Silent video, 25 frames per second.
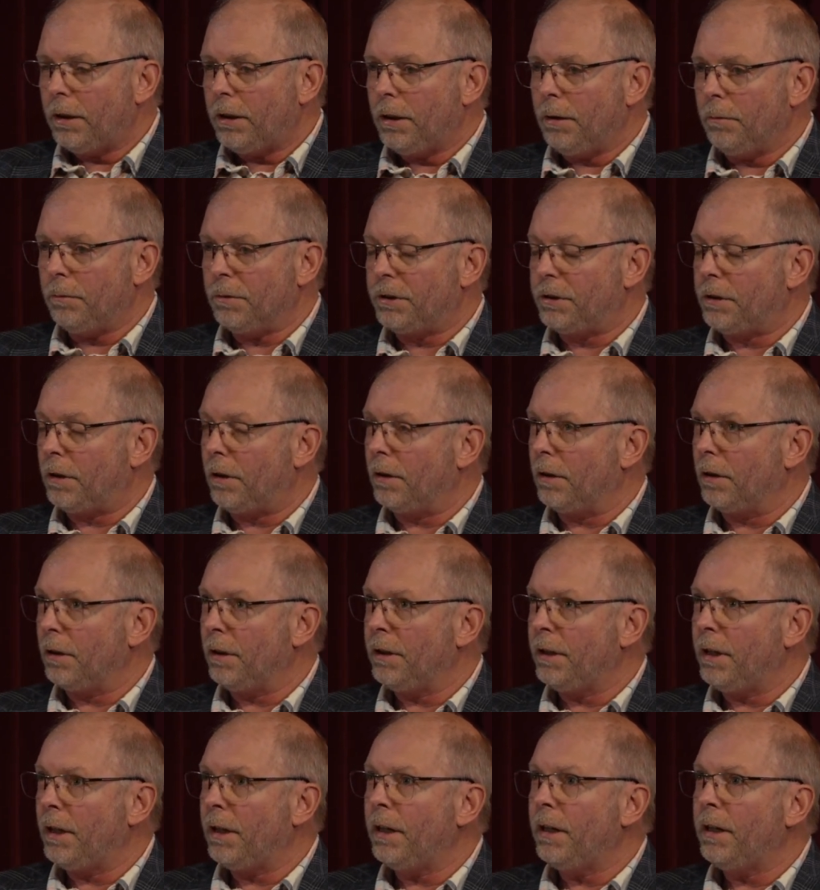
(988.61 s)
It was
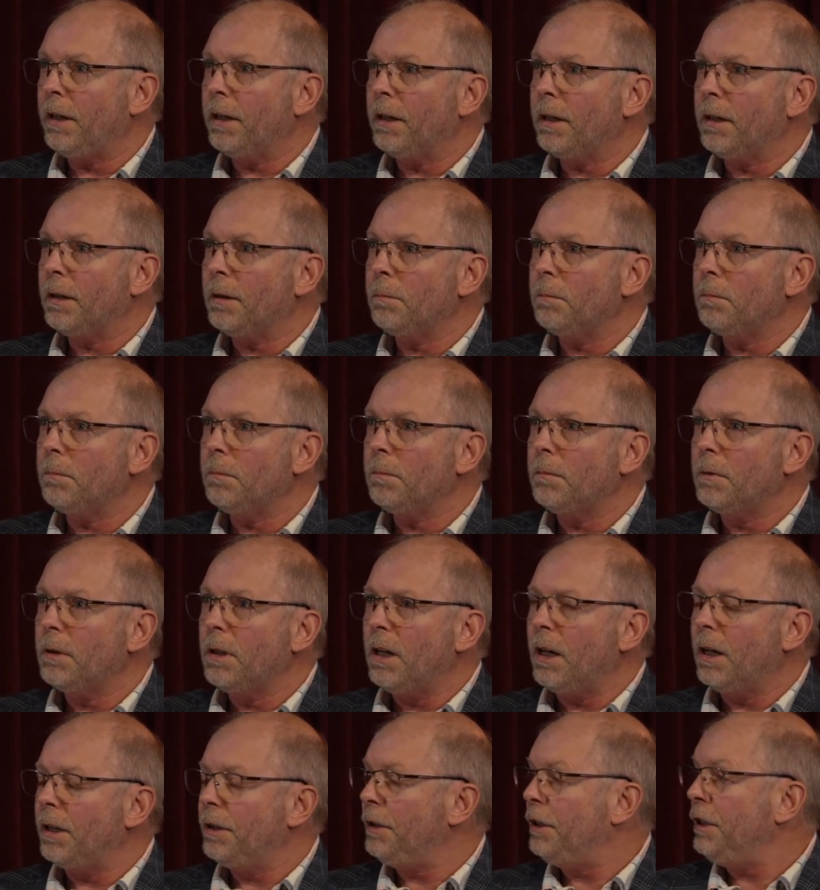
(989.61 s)
certainly a, um,
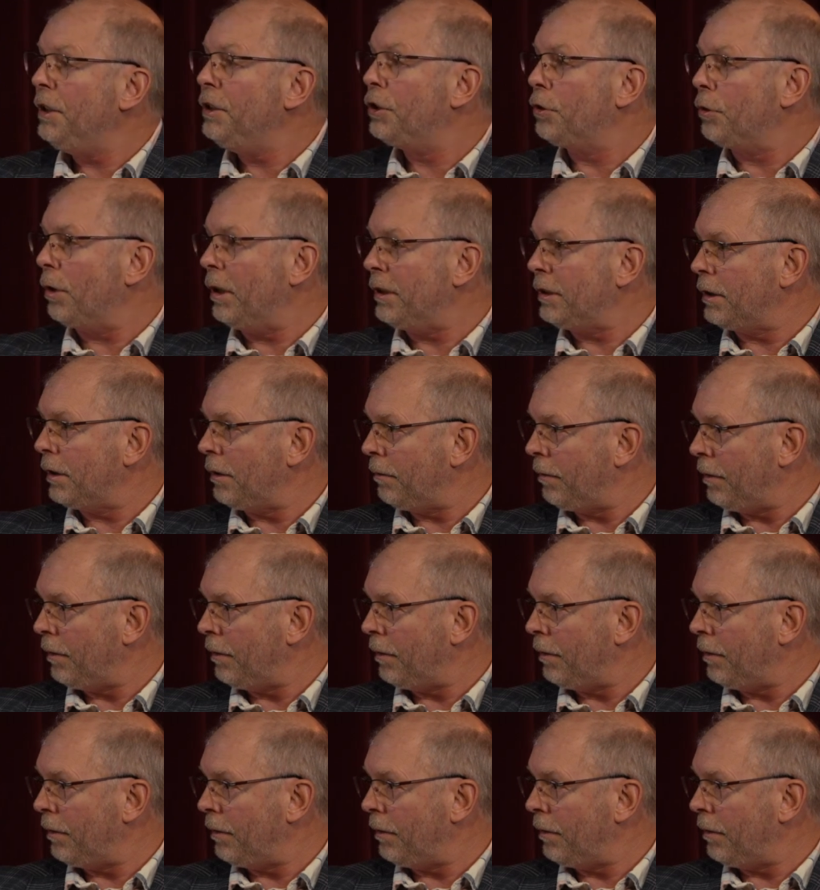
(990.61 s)
a de-stressor